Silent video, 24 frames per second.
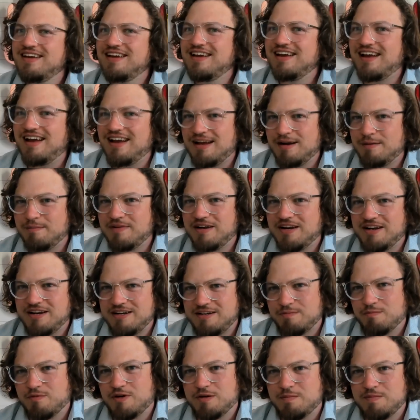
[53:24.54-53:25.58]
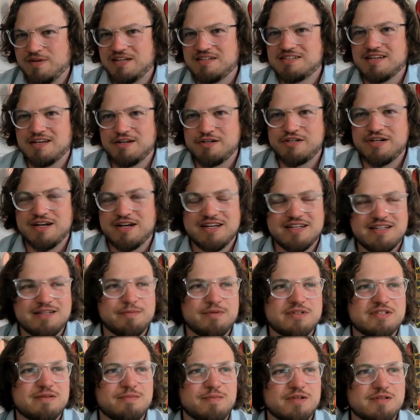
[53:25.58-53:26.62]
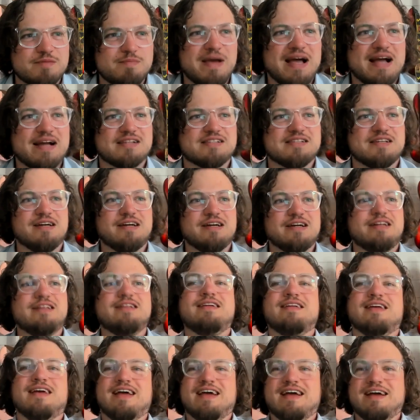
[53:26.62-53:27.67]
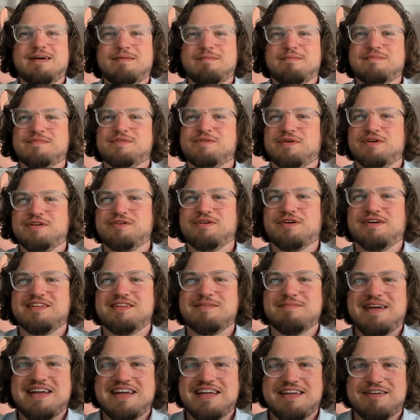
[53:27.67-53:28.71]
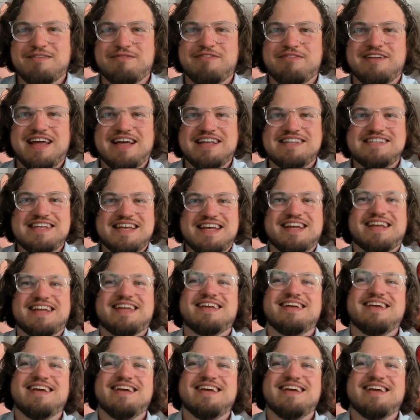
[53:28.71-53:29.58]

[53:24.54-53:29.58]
And I didn't want to be associated with someone's backside. So I tried to make it phonetic.